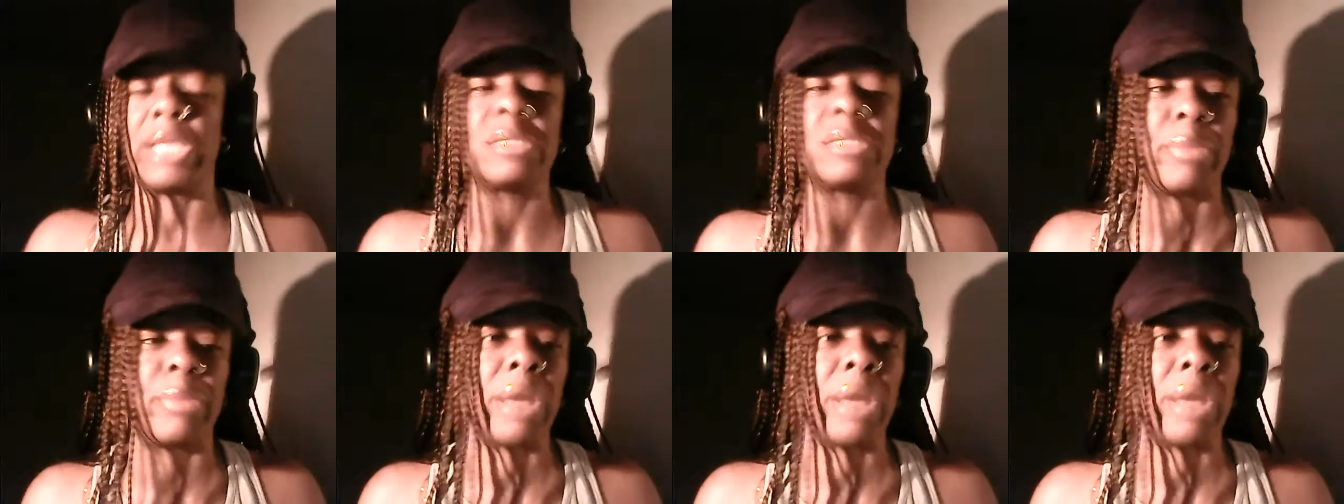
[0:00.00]

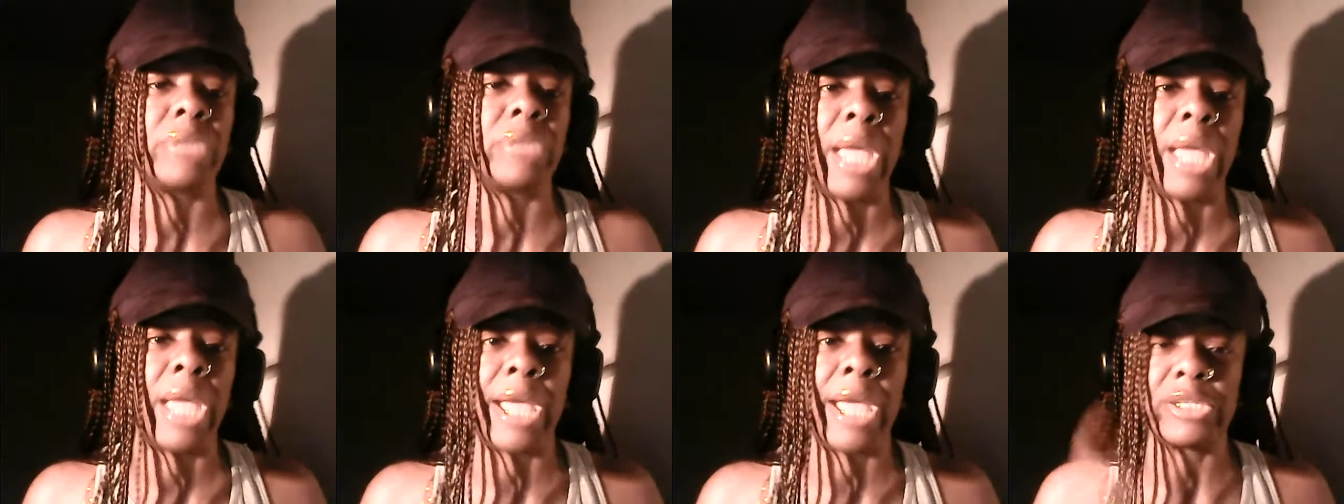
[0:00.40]
about the
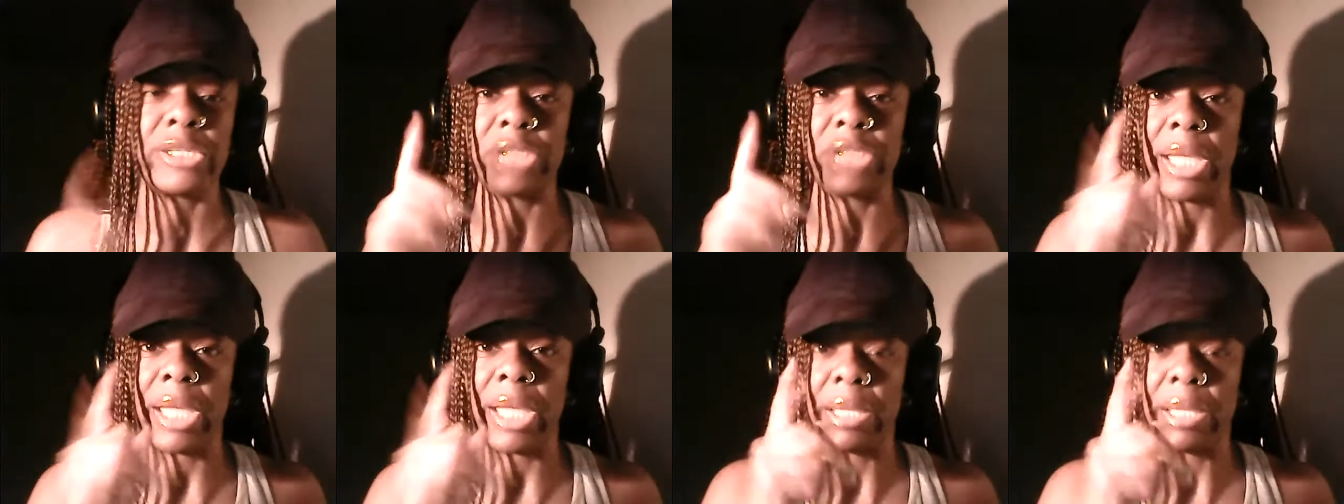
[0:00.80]

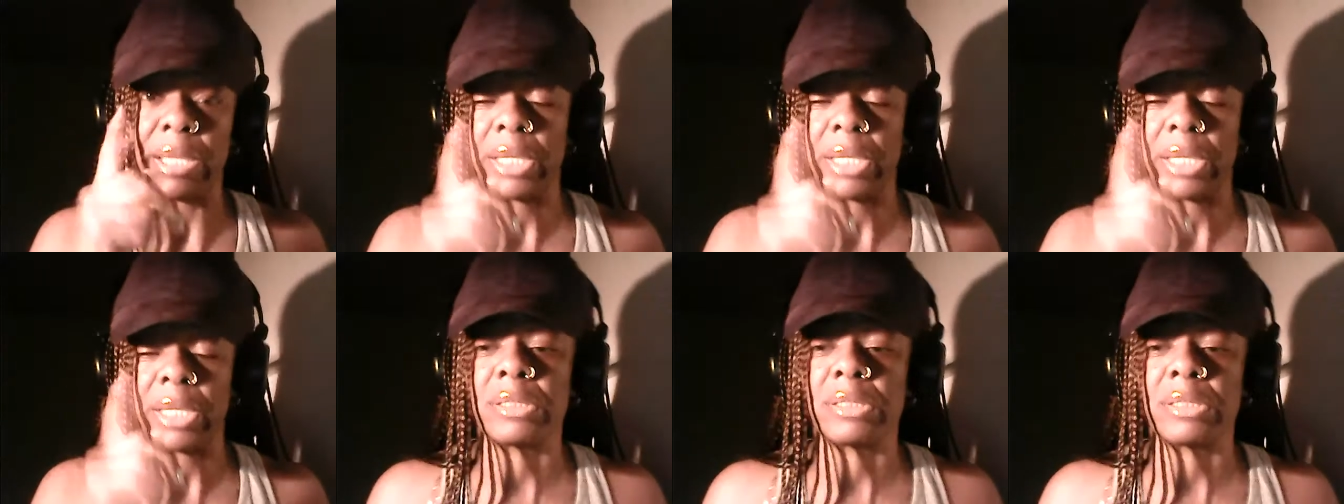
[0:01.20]
hashtag.
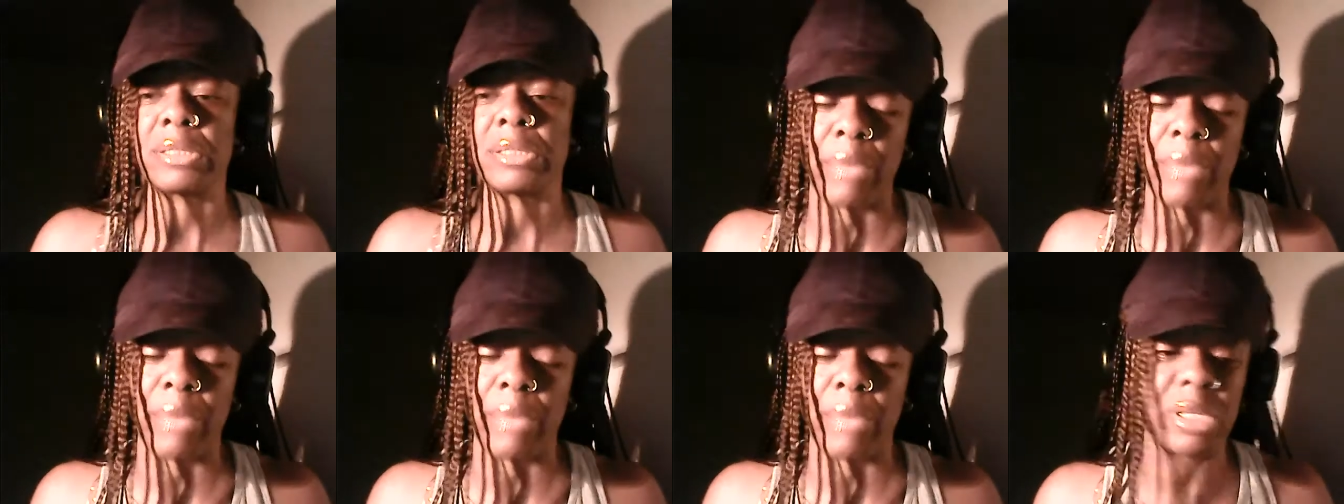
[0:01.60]

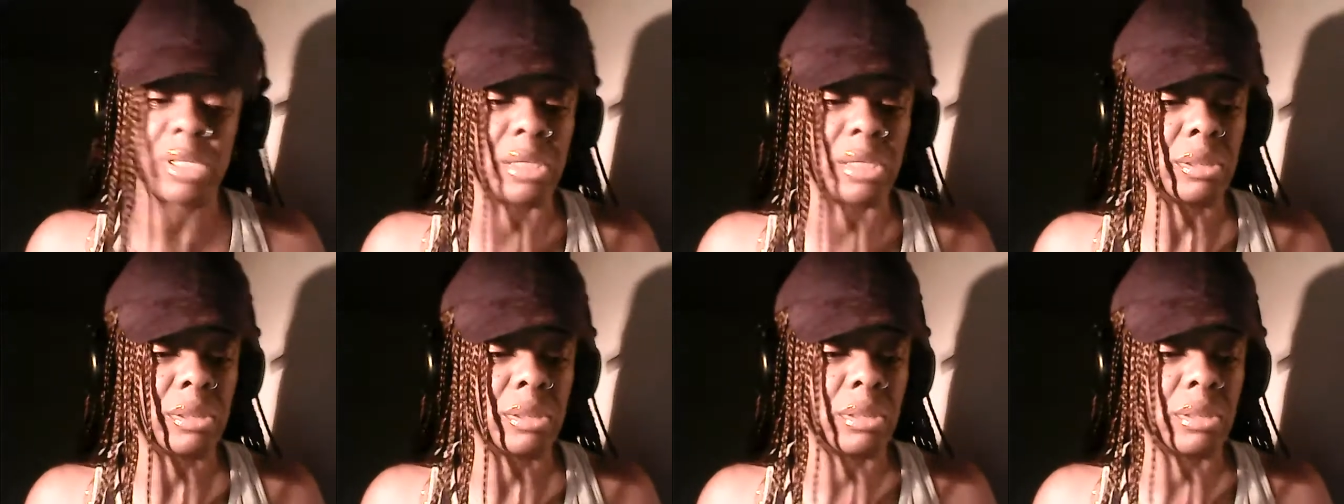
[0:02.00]
That was good